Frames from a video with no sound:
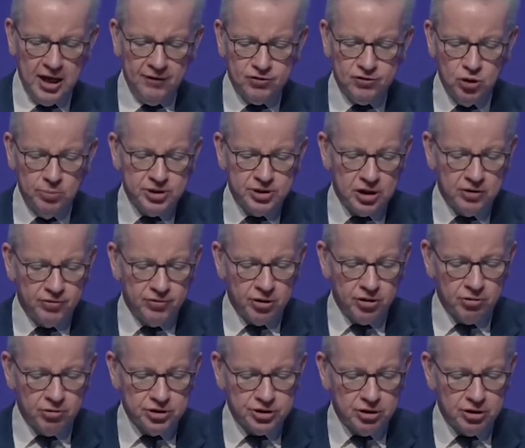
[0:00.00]
to observe that there are
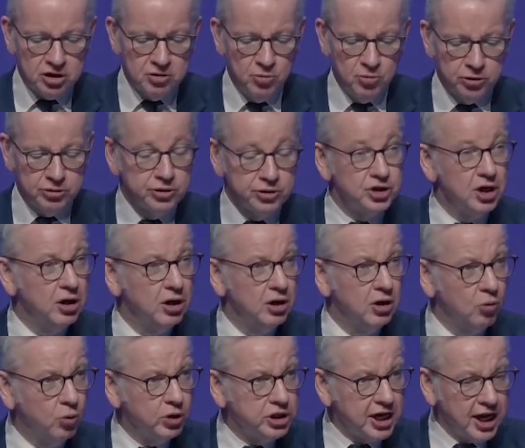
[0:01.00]
certain models
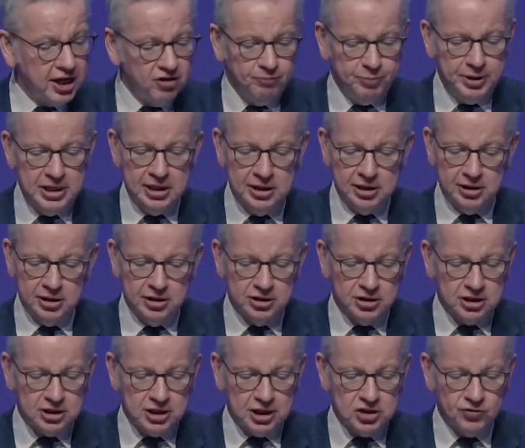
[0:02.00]
which have been clearly
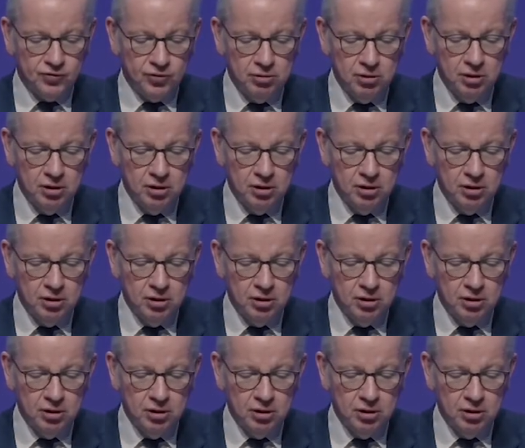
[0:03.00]
successful